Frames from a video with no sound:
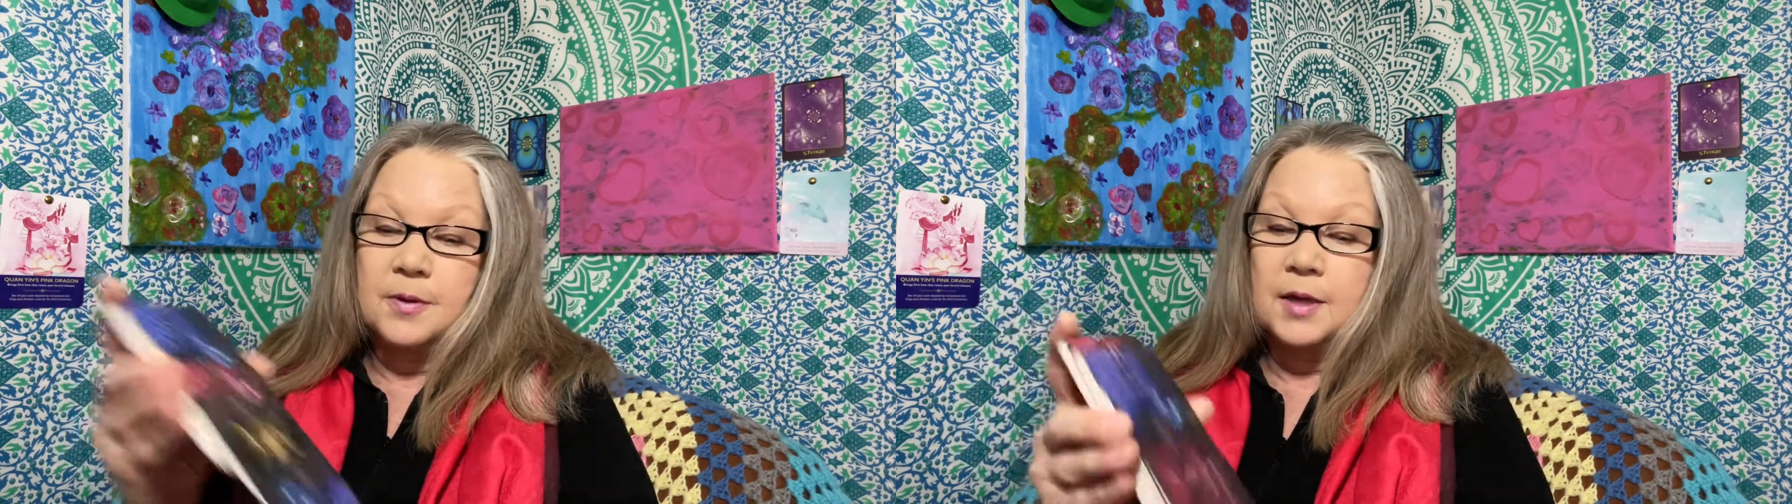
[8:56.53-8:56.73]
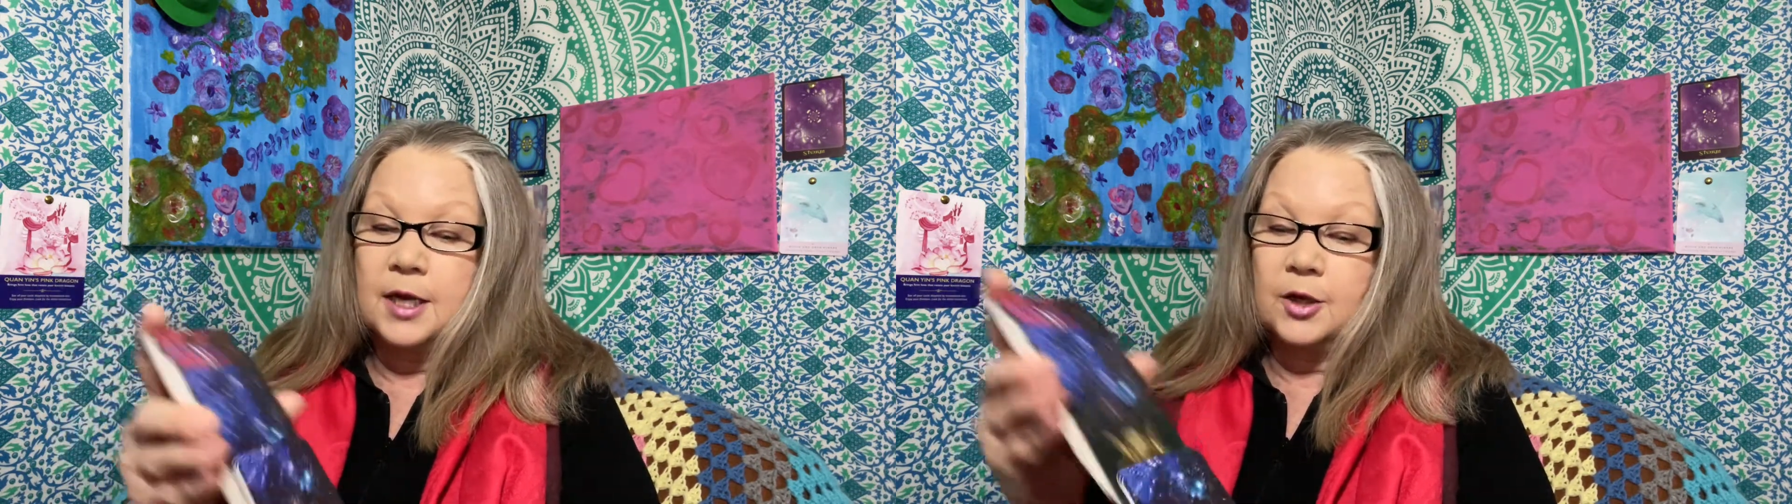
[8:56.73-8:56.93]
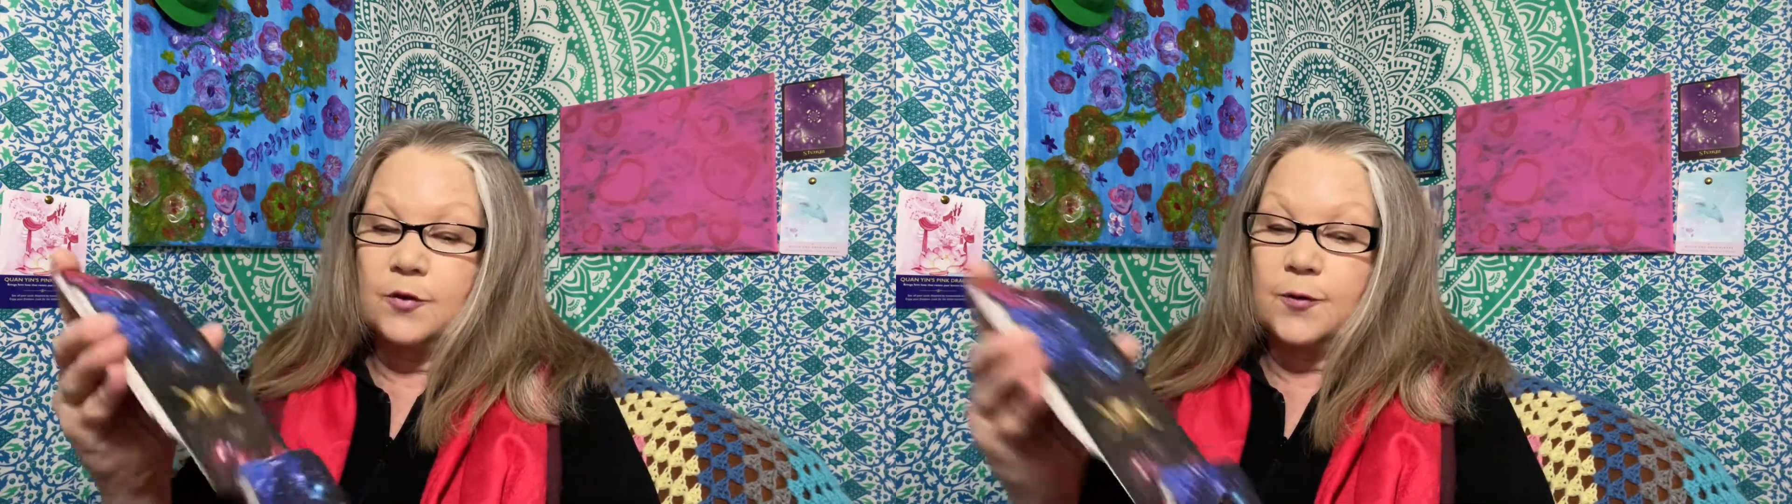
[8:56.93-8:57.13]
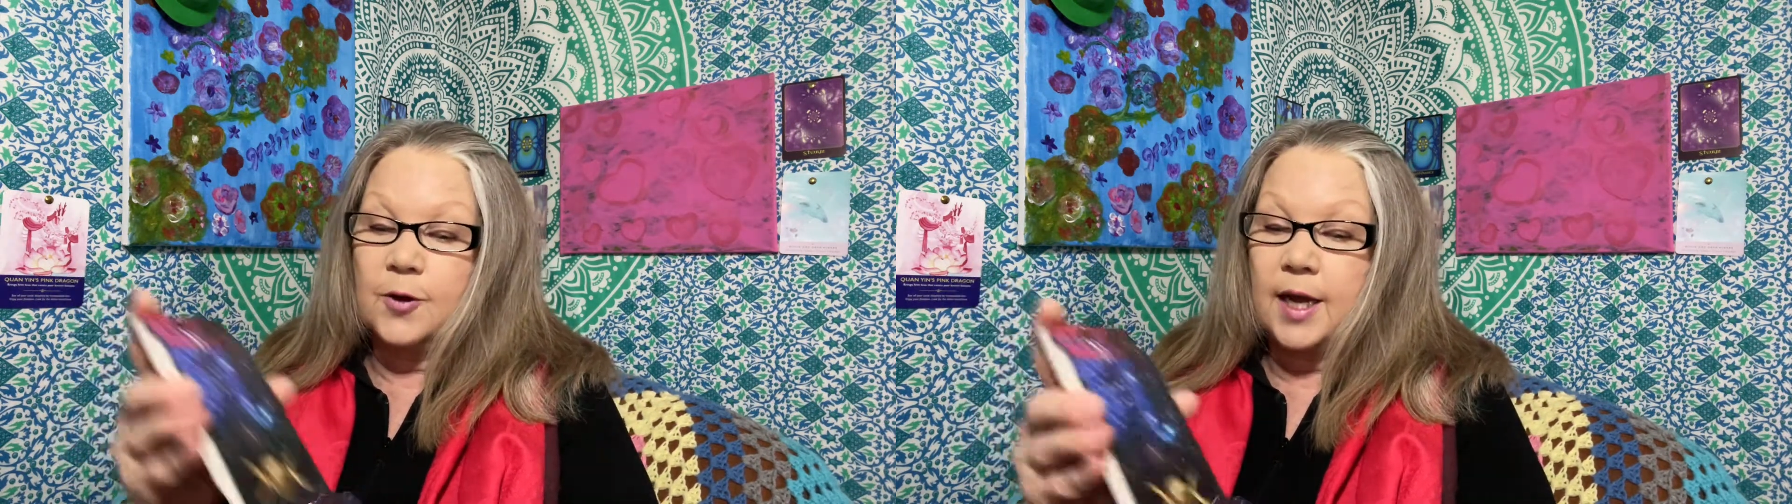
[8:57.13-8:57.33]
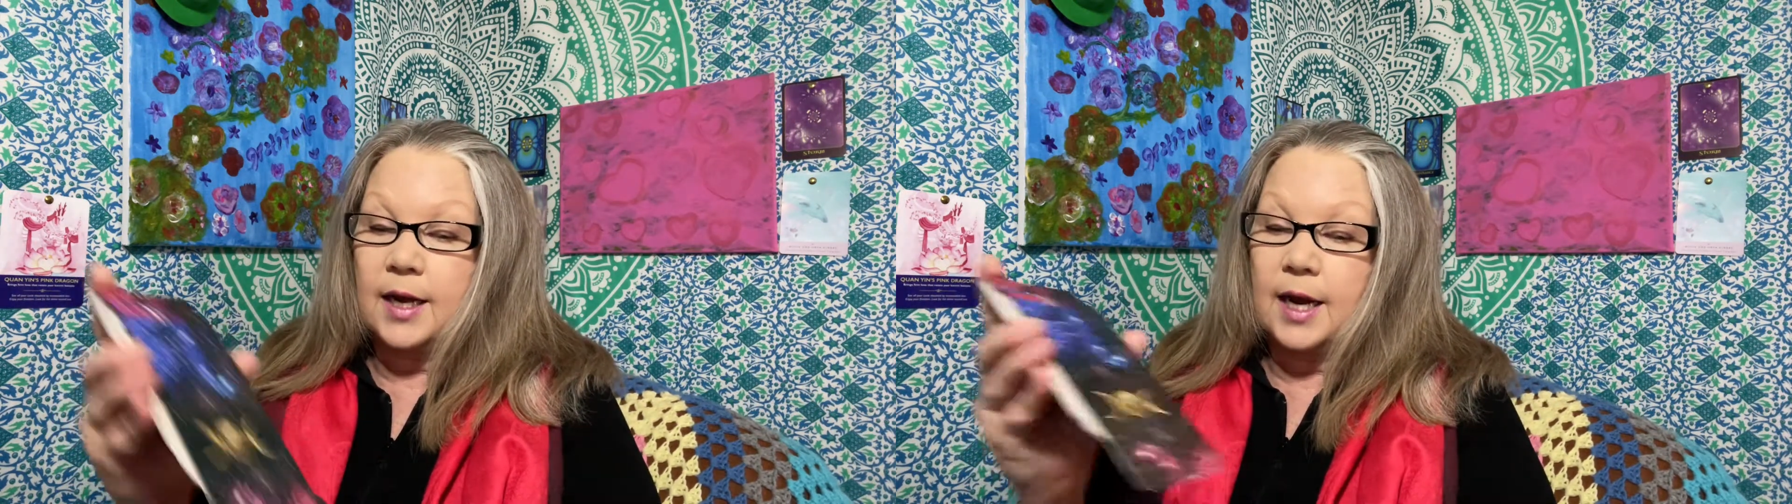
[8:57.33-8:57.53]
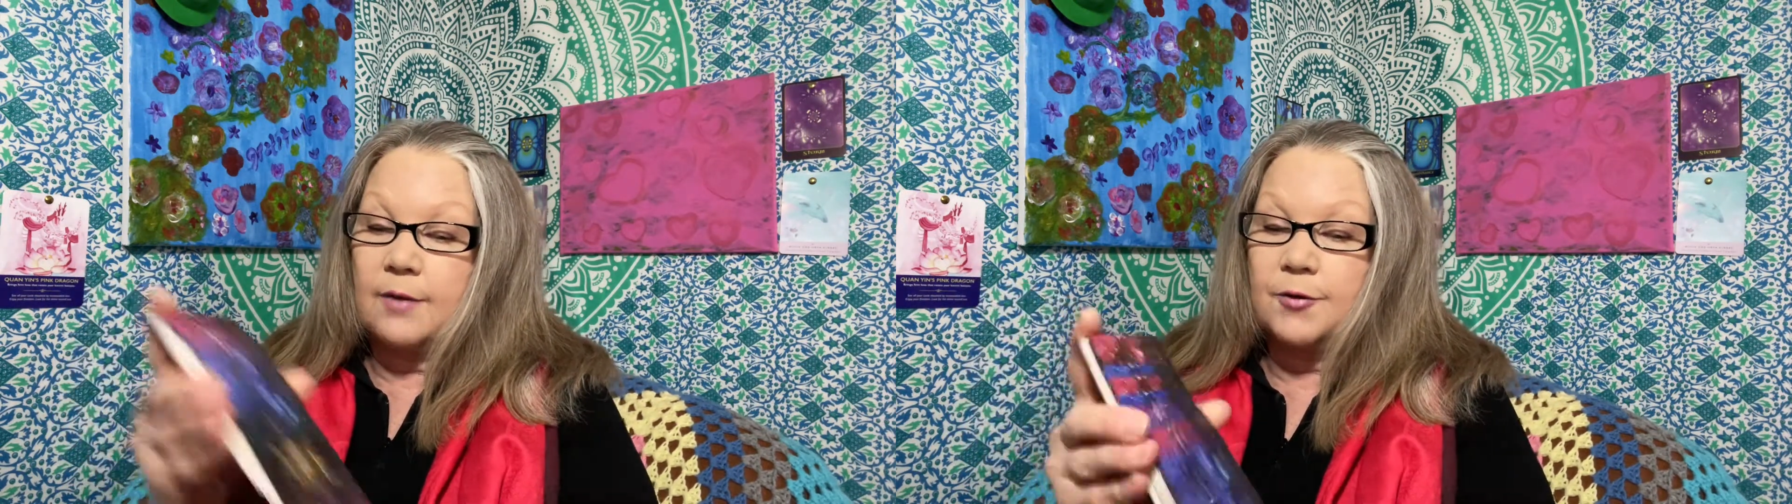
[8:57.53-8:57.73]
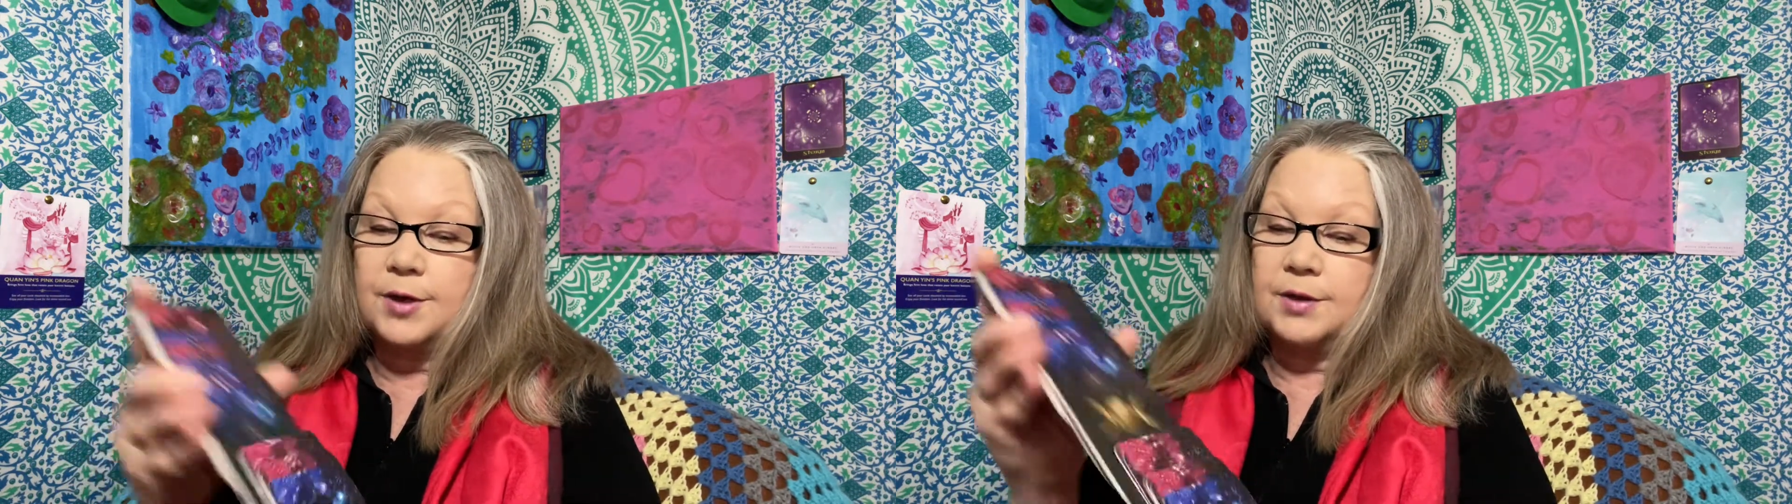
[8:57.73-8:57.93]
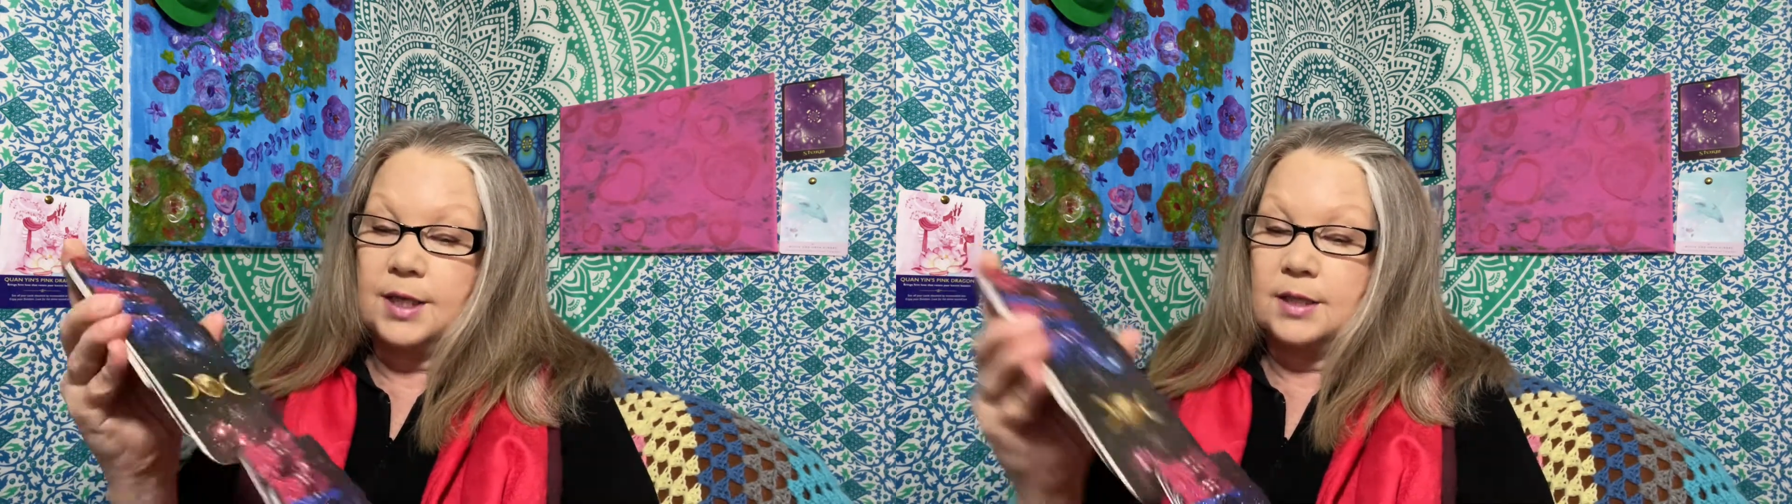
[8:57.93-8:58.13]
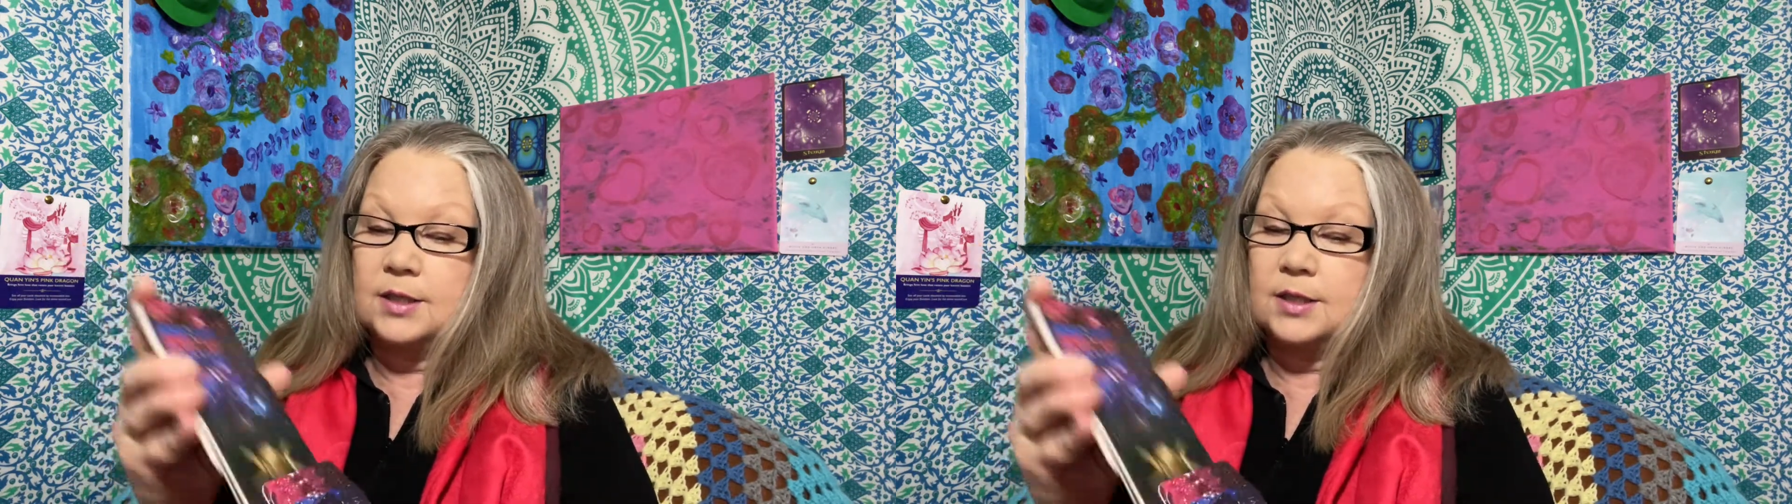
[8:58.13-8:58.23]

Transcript: and you forget everything.